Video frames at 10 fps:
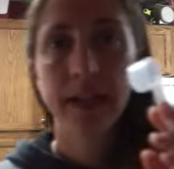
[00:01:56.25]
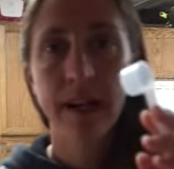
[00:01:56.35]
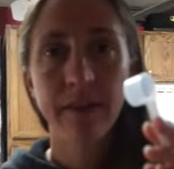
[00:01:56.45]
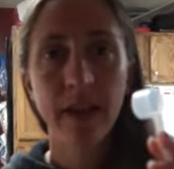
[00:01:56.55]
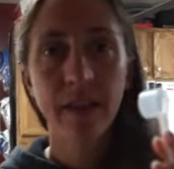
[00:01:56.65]

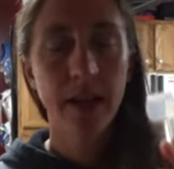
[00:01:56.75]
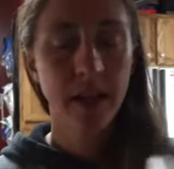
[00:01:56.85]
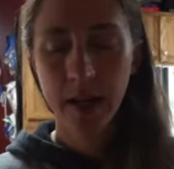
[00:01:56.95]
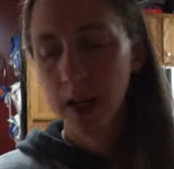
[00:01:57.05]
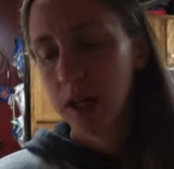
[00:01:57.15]

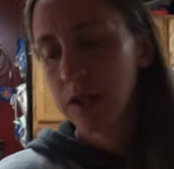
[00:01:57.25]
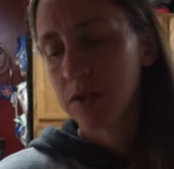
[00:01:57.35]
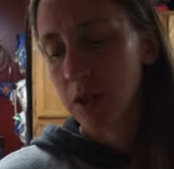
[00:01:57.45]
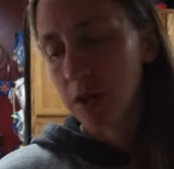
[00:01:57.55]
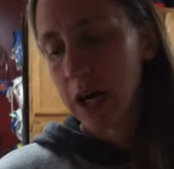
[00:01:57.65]
everything.
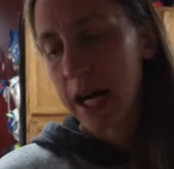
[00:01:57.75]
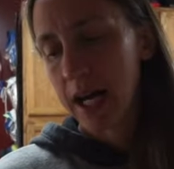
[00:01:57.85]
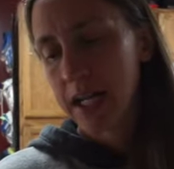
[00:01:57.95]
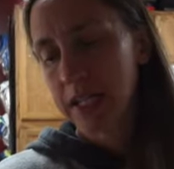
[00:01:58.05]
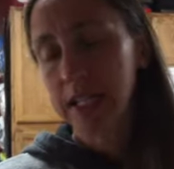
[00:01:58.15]
So
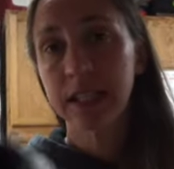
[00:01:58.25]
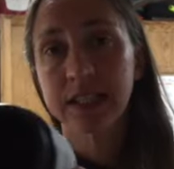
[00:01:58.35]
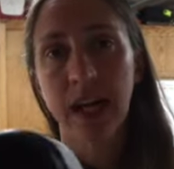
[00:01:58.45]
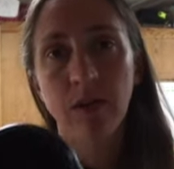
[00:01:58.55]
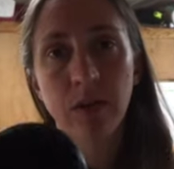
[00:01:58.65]
I clean this
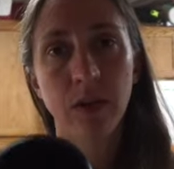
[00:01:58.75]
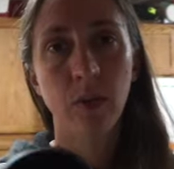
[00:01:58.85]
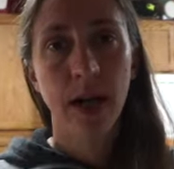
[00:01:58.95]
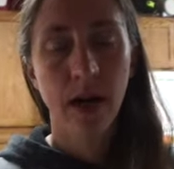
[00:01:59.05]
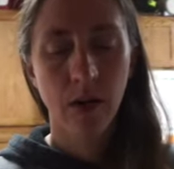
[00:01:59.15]
out really
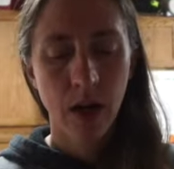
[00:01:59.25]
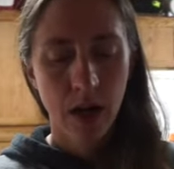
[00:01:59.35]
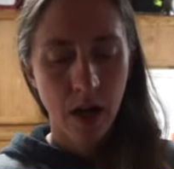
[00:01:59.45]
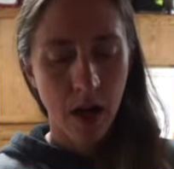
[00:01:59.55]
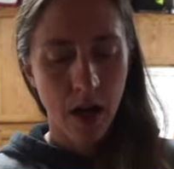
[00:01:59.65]
well
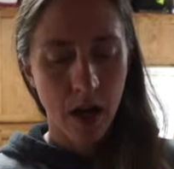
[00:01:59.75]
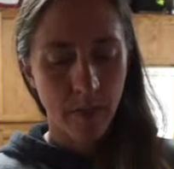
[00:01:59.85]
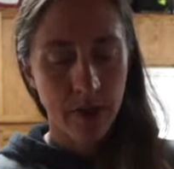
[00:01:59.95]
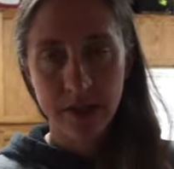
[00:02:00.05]
with